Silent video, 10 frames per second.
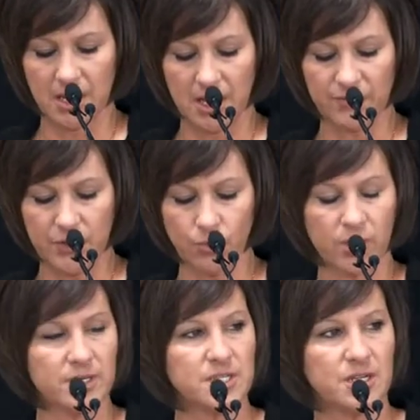If you
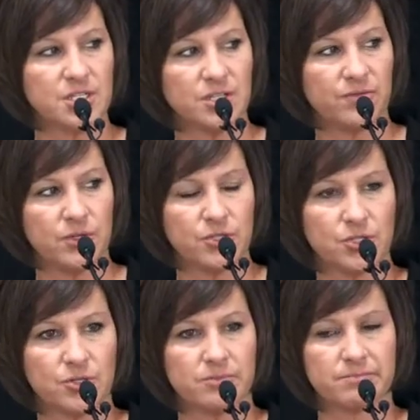want to touch the
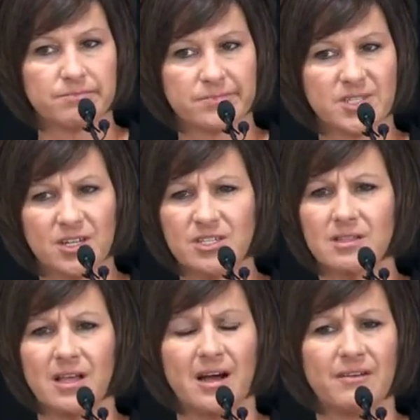future, touch a
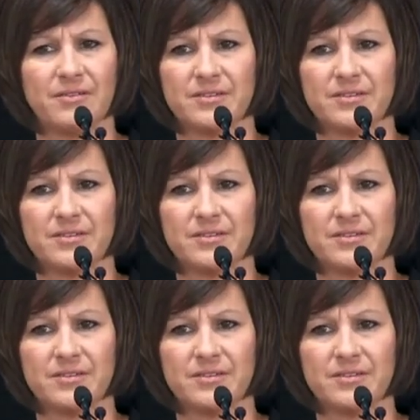life.